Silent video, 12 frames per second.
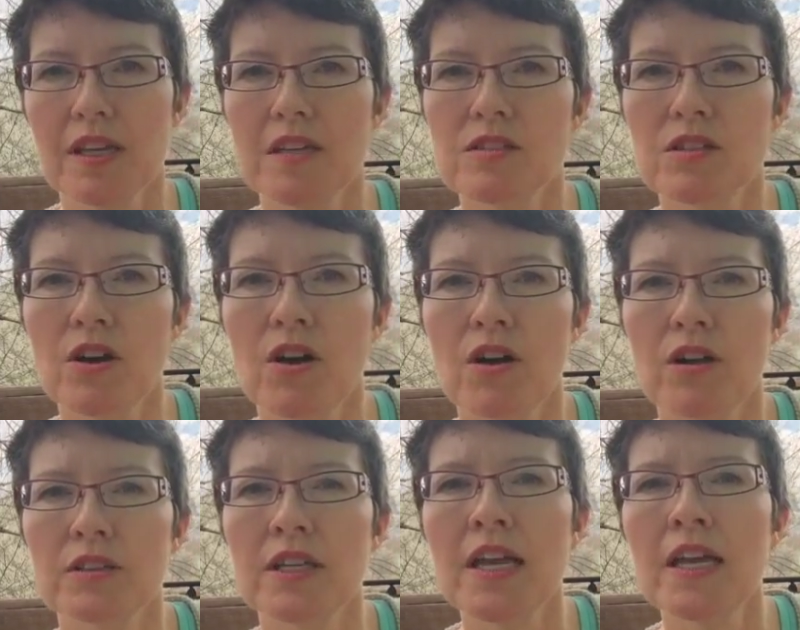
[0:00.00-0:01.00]
it is
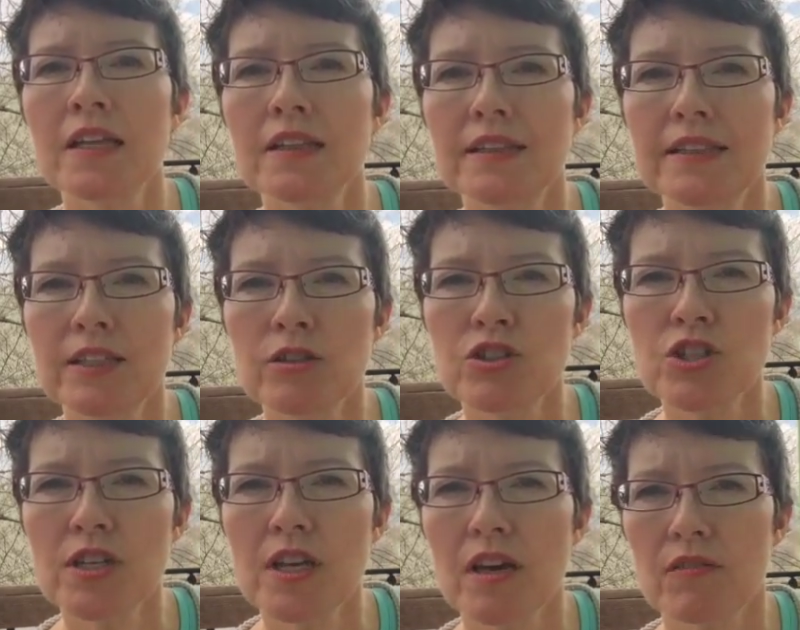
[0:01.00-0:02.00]
called
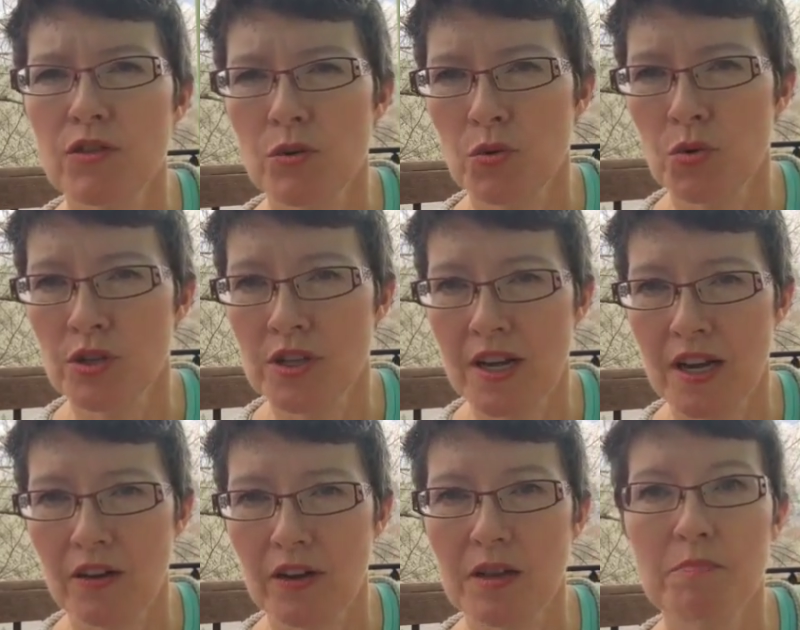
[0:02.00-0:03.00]
Liturgy of the
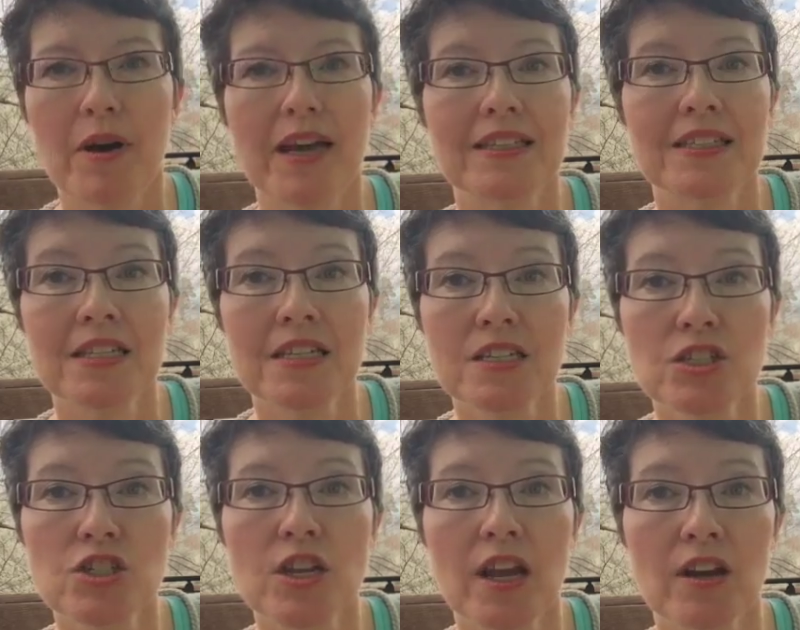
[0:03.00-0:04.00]
Ordinary by
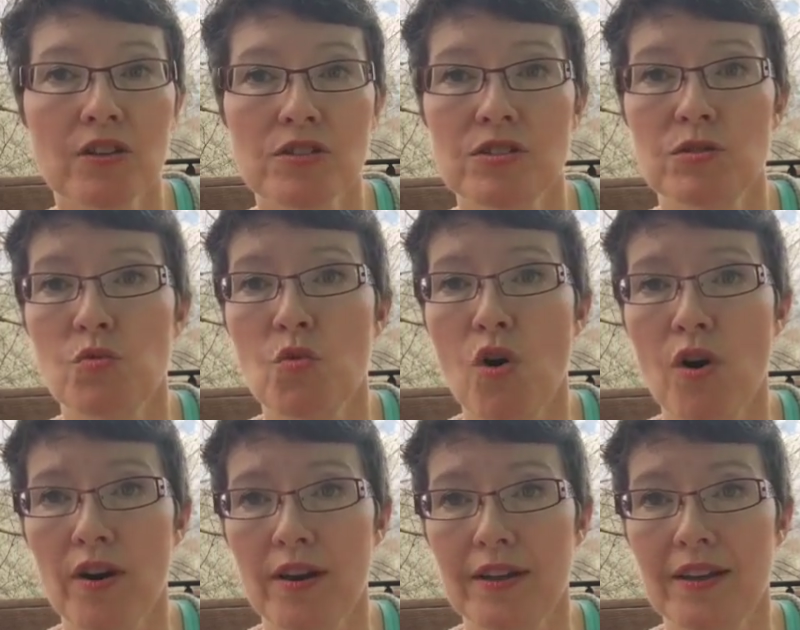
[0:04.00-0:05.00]
Tish Harrison
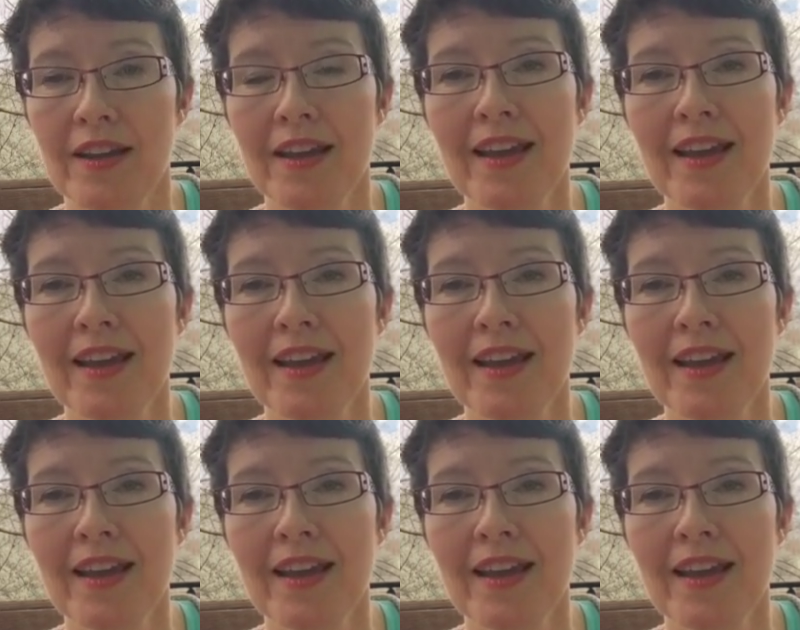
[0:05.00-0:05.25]
Warren.